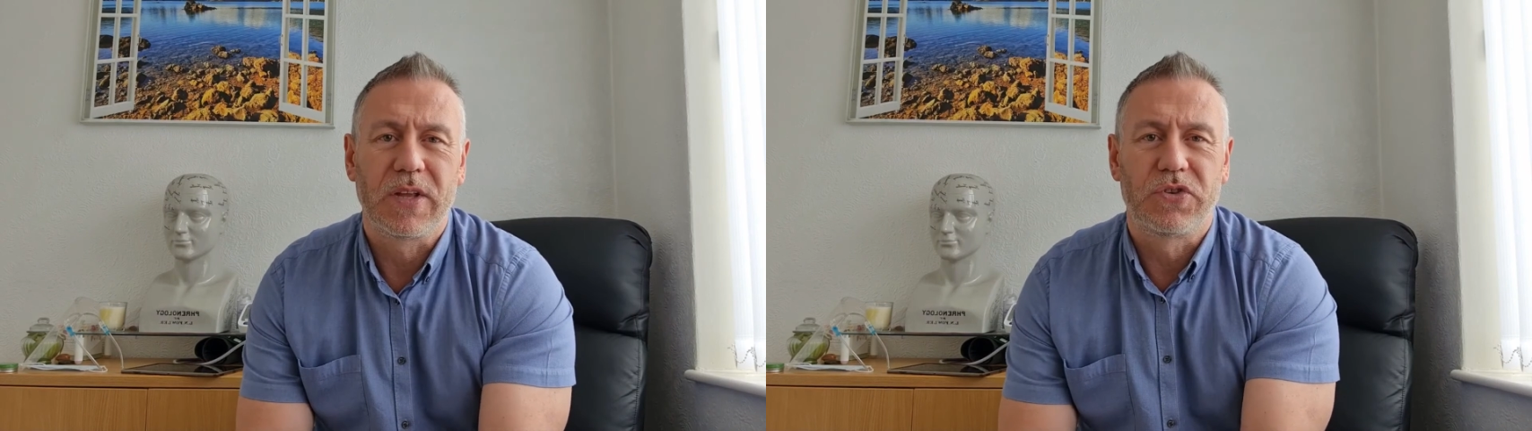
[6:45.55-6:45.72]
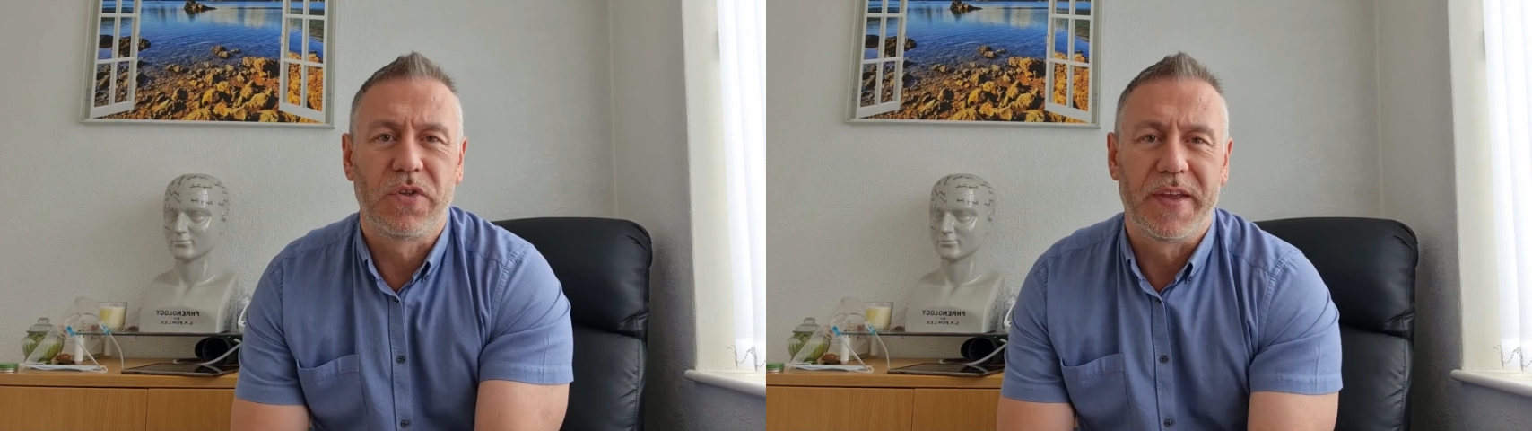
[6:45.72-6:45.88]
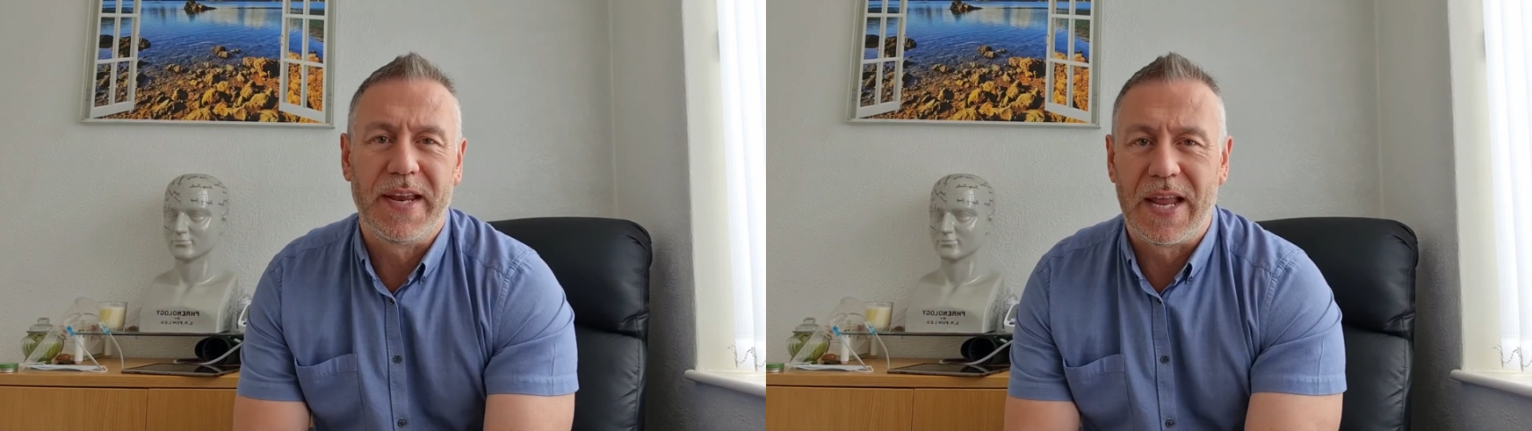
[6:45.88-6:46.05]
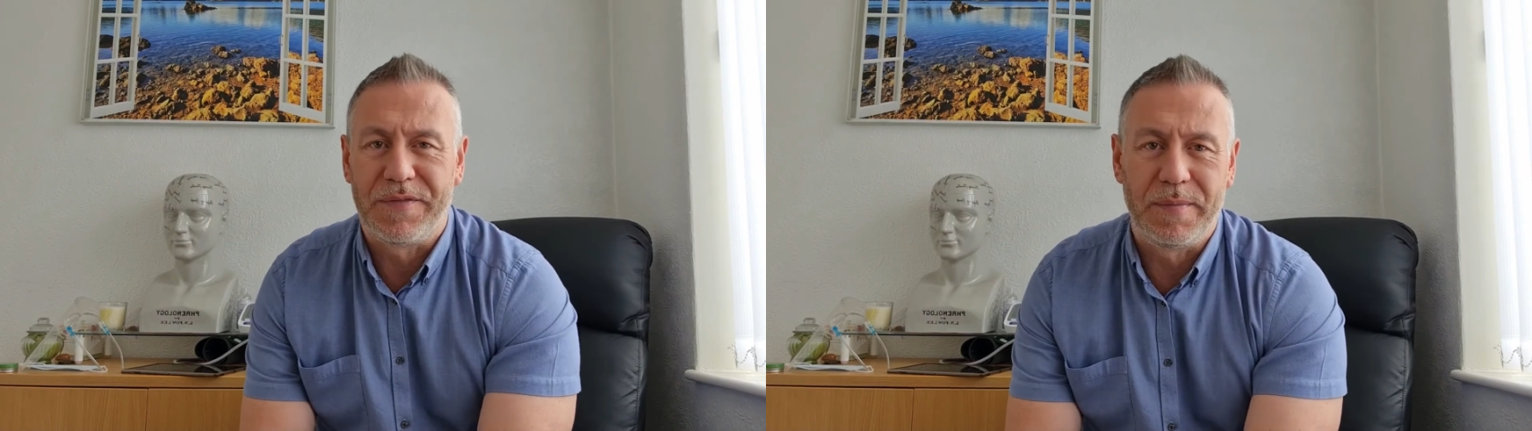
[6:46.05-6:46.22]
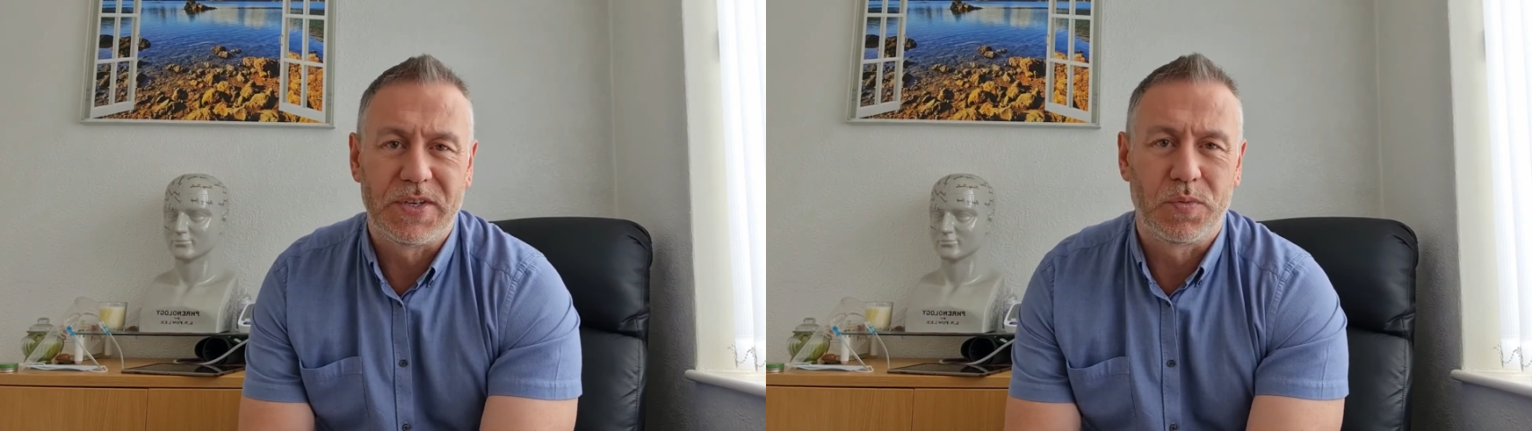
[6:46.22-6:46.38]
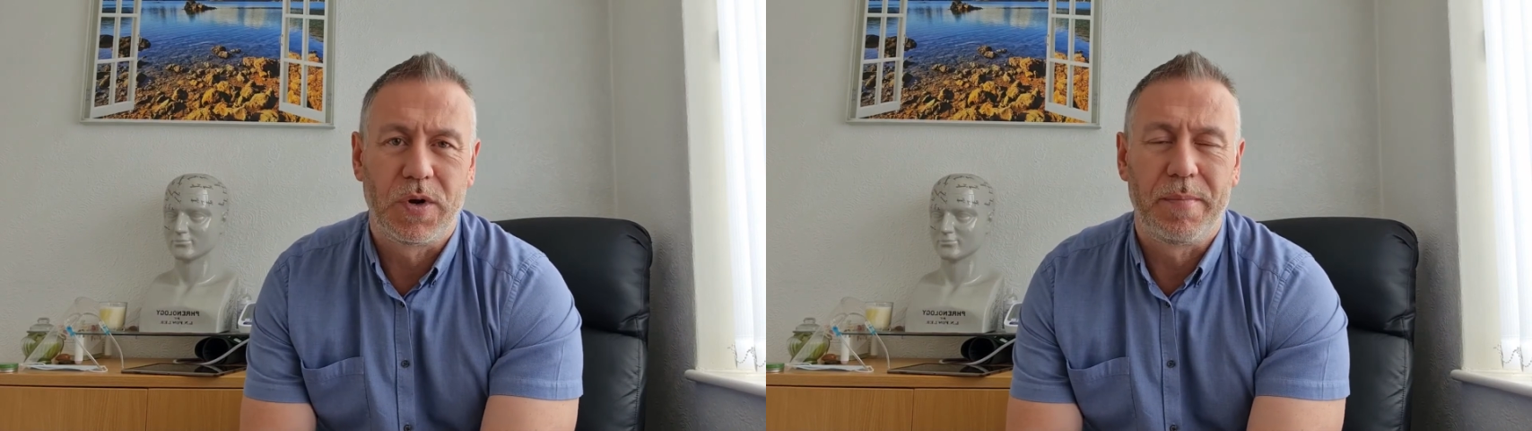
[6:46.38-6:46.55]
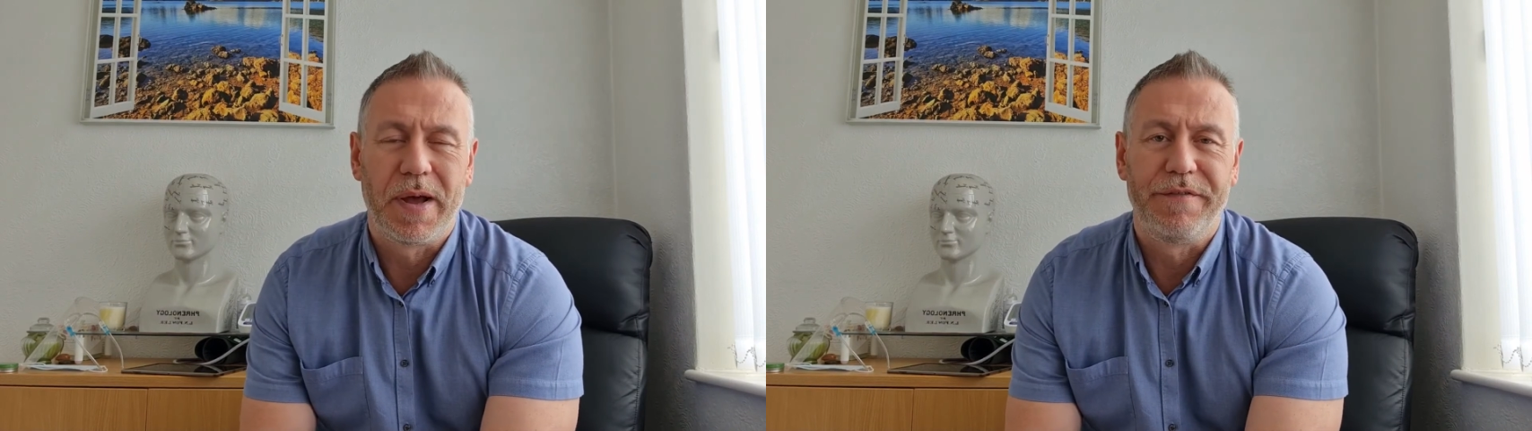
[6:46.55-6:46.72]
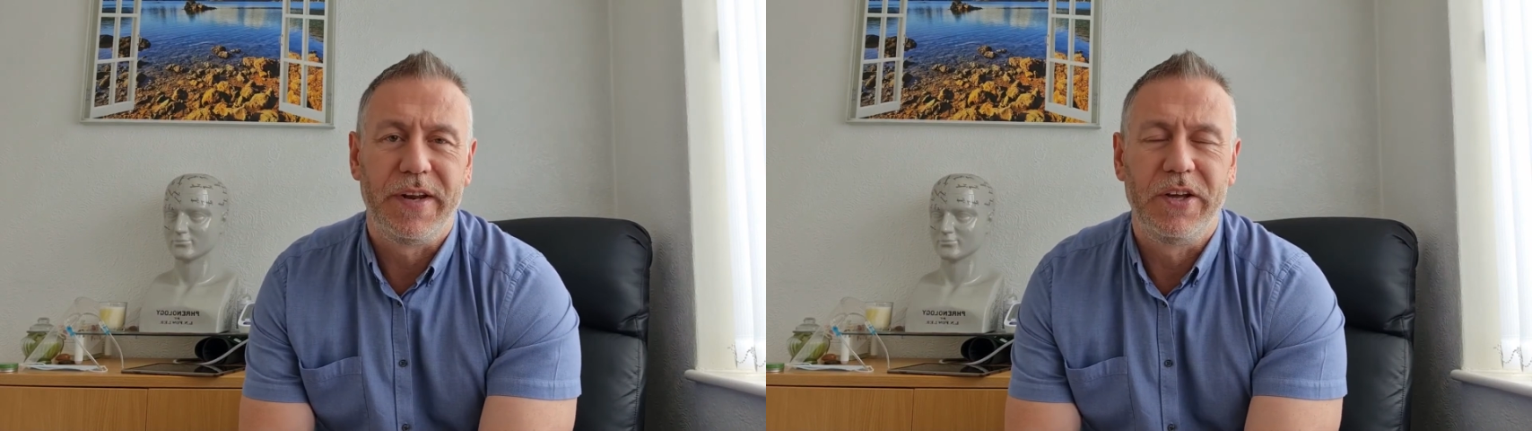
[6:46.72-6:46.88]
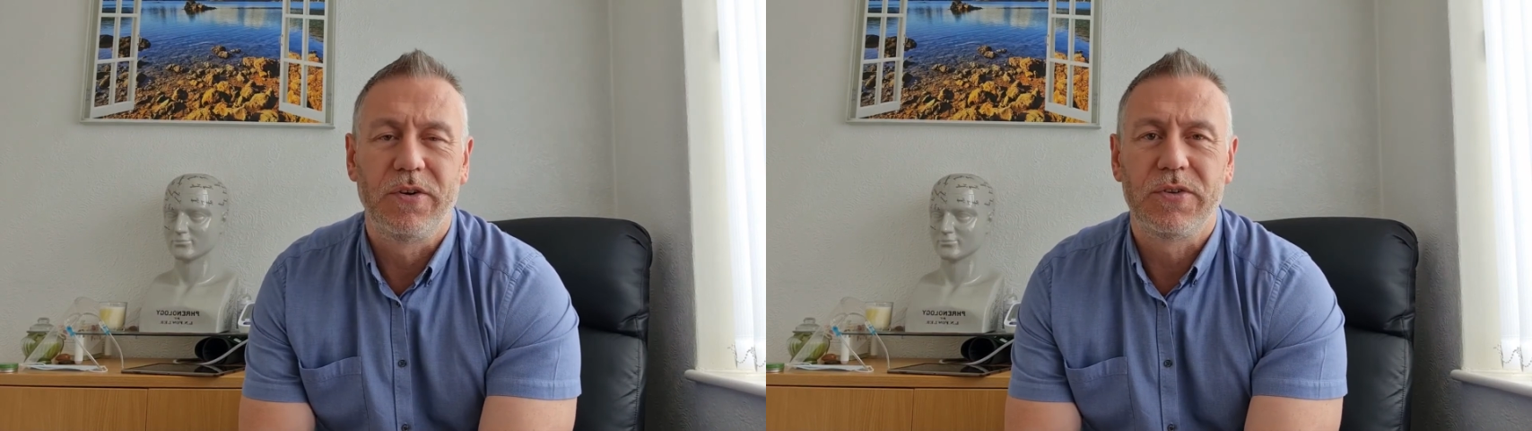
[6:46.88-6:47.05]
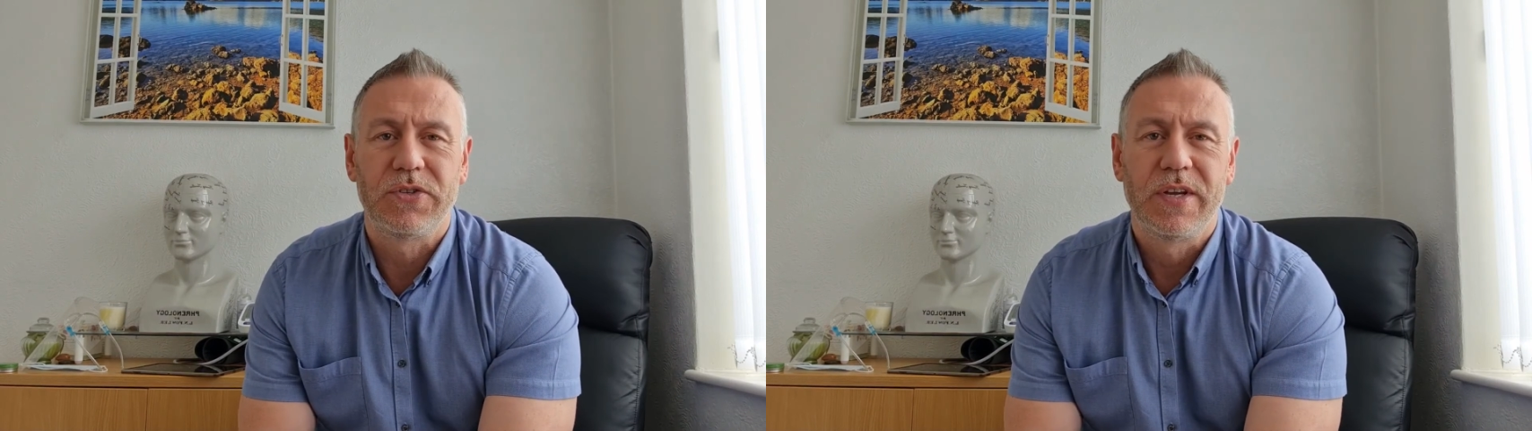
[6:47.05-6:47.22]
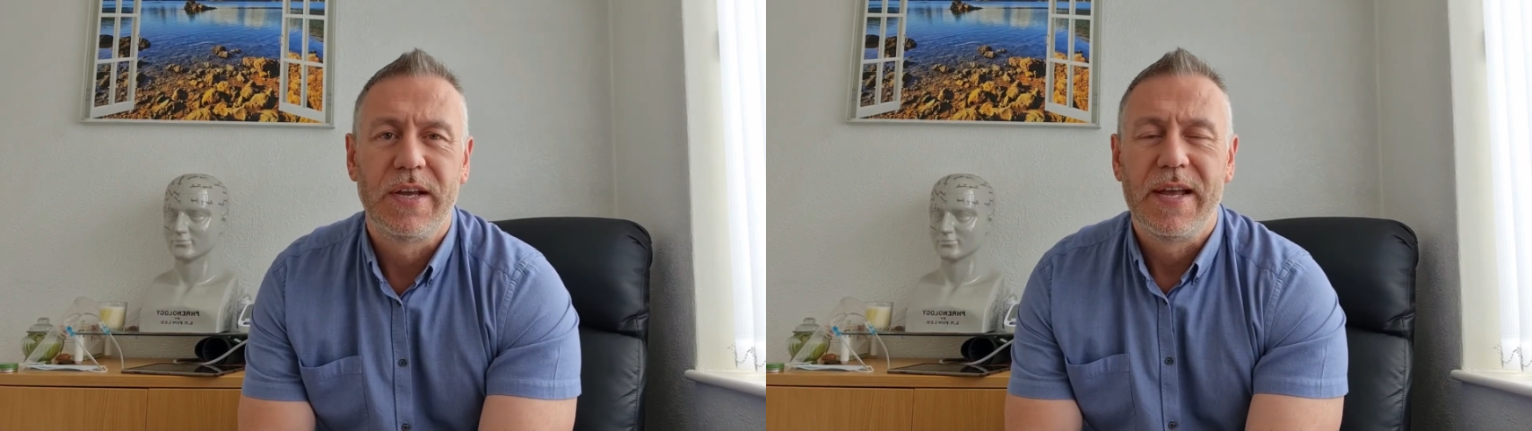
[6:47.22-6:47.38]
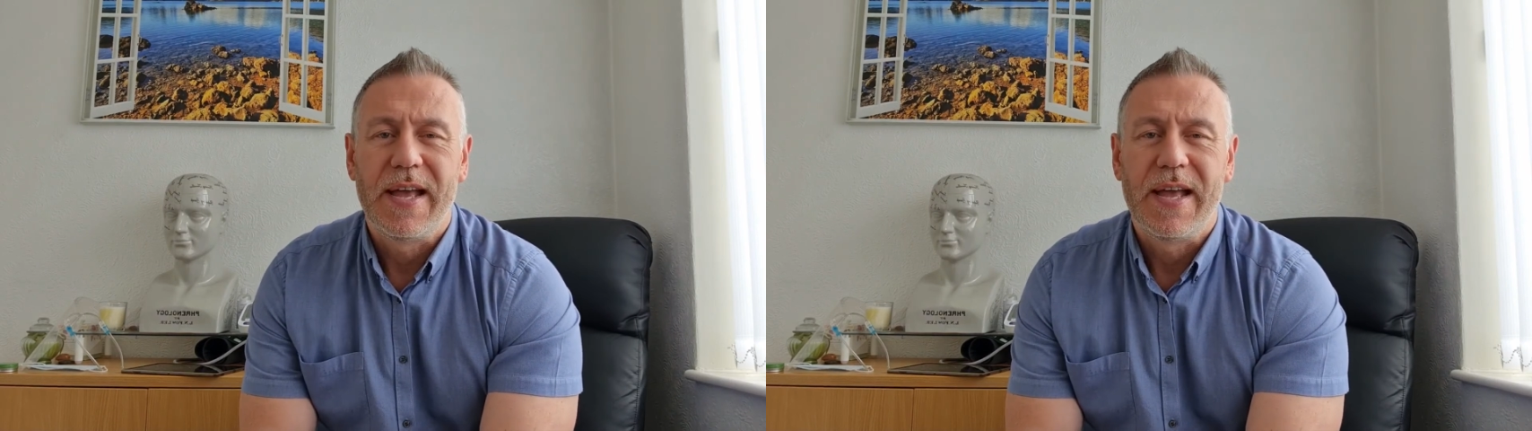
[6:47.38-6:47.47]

so that you never miss one of my videos.